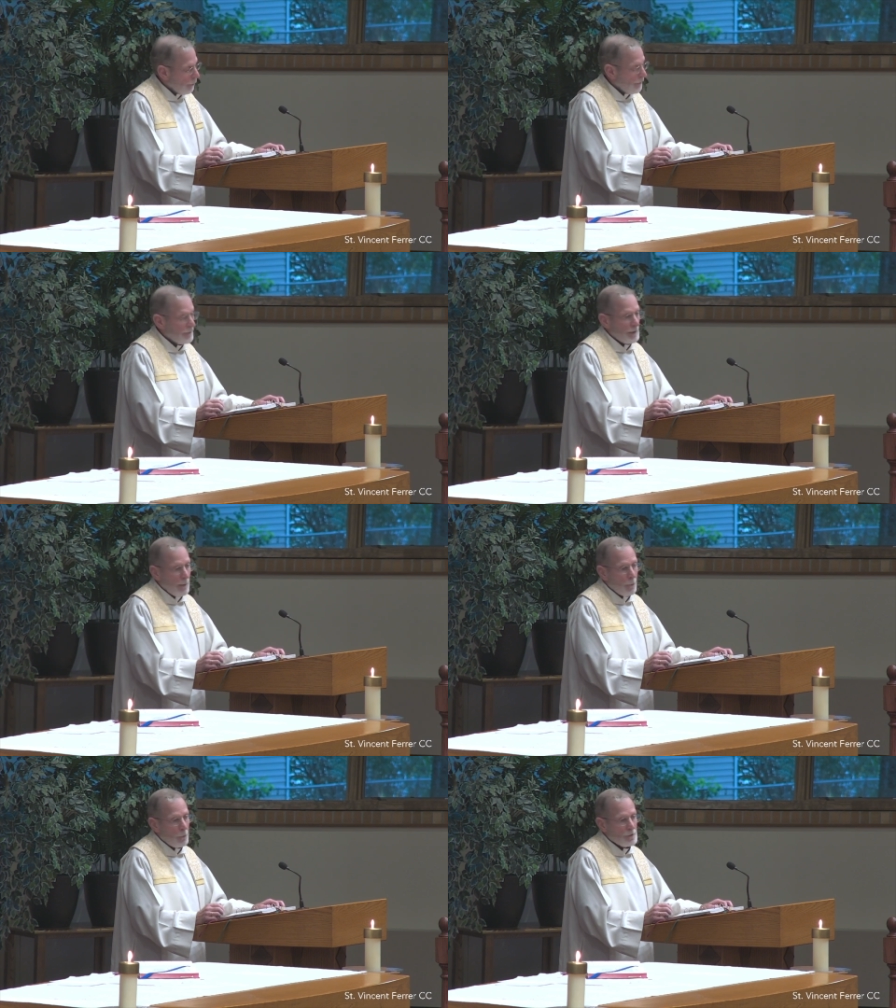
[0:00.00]
where the
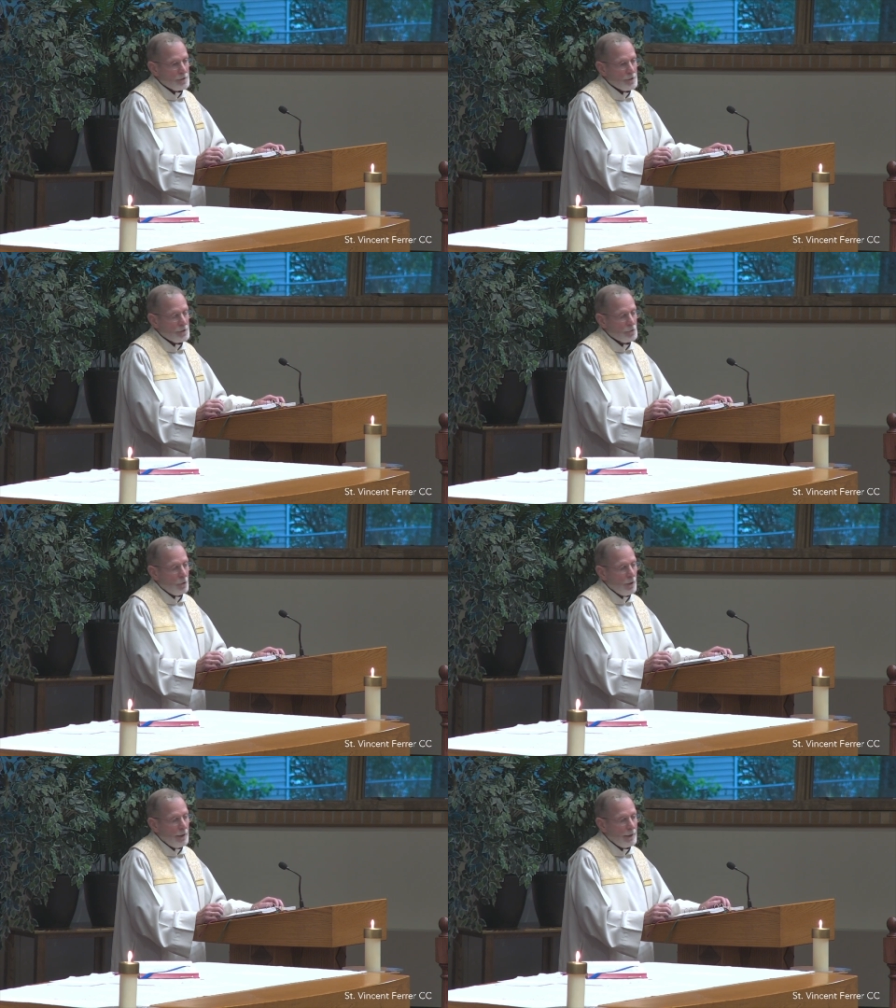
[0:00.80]
temple was
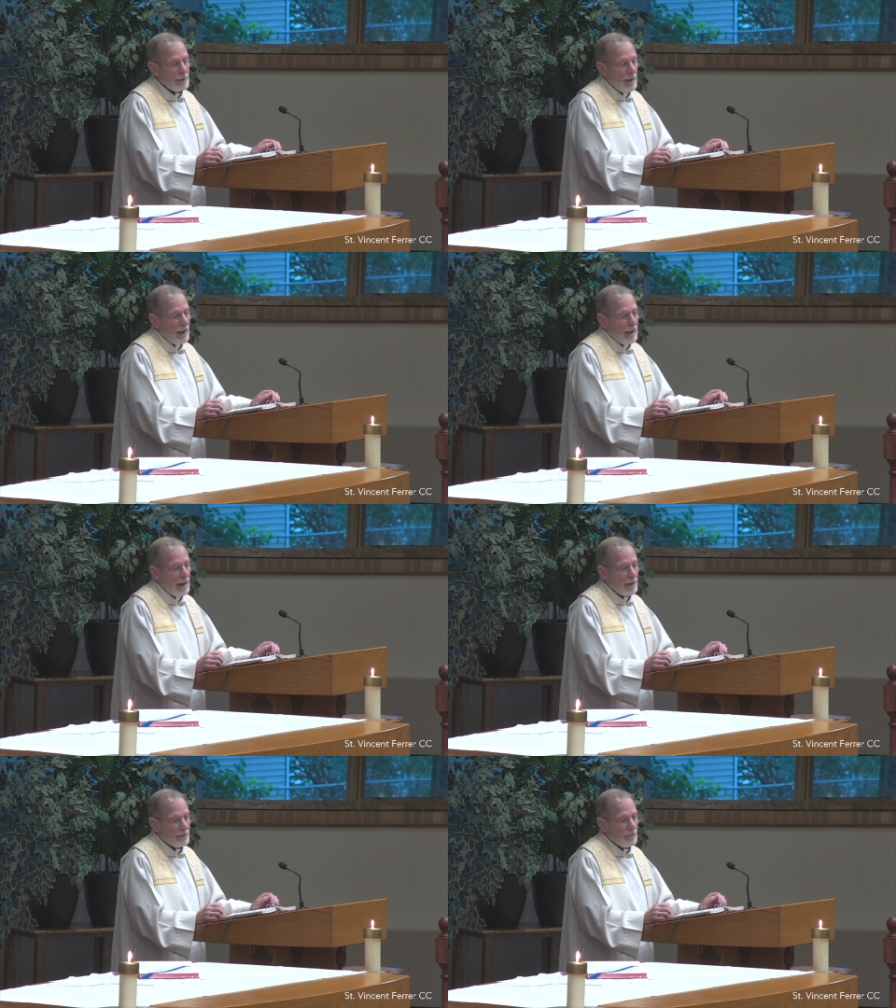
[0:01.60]
destroyed
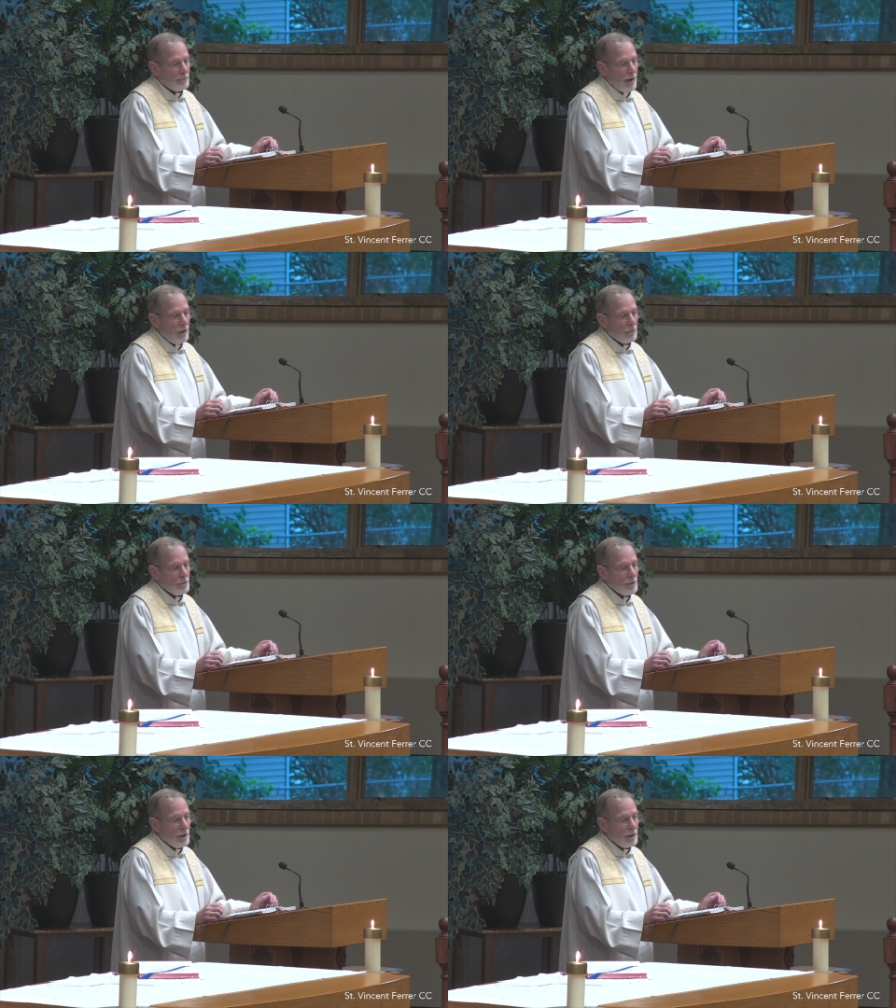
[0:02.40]
and they
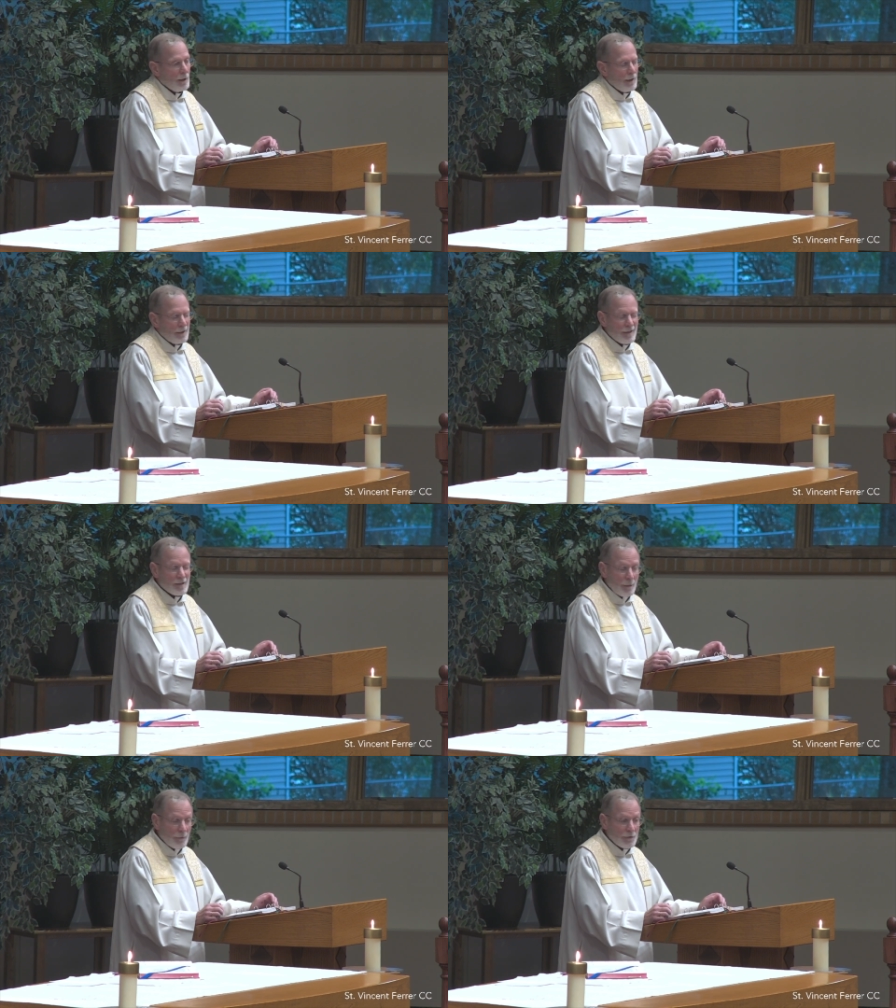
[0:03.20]
found uh, at
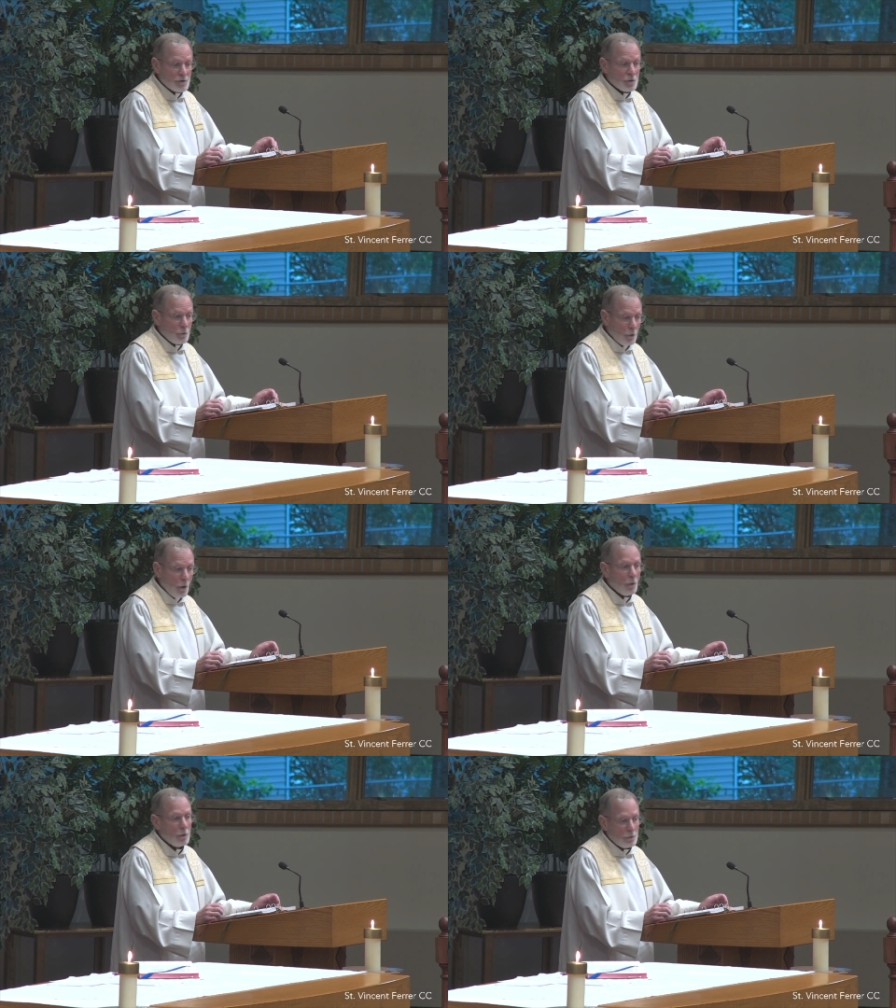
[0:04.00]
least some of the
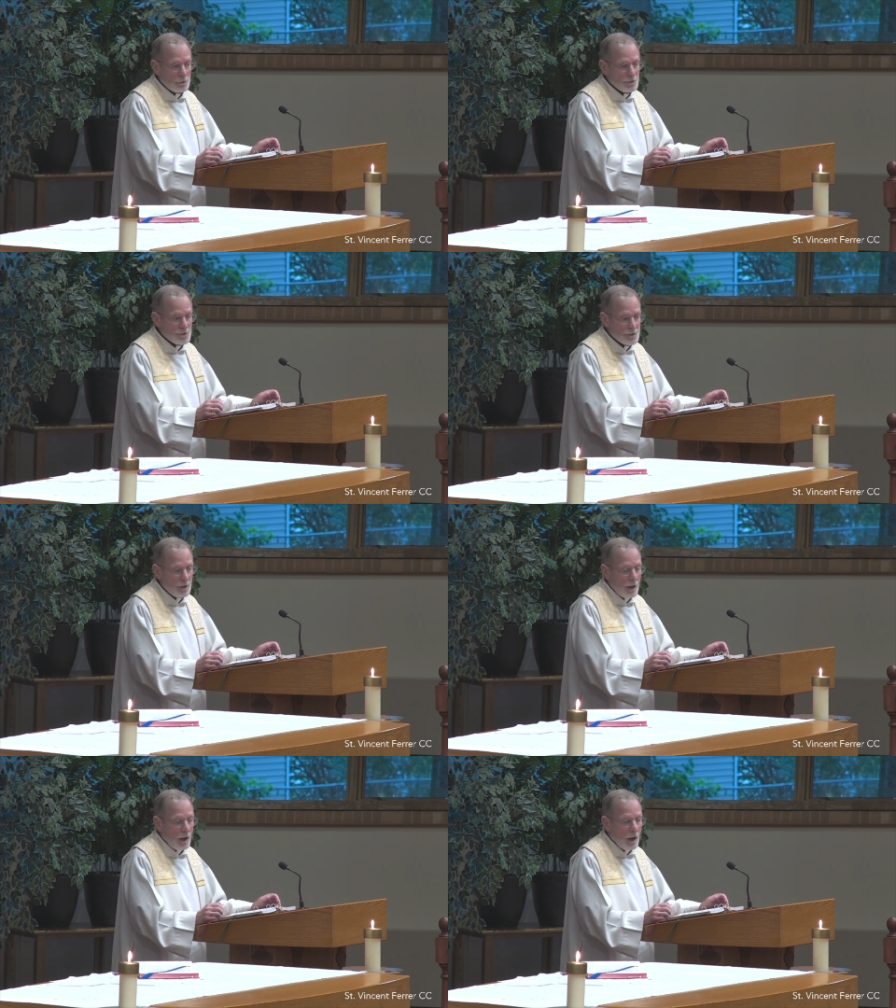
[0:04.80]
scrolls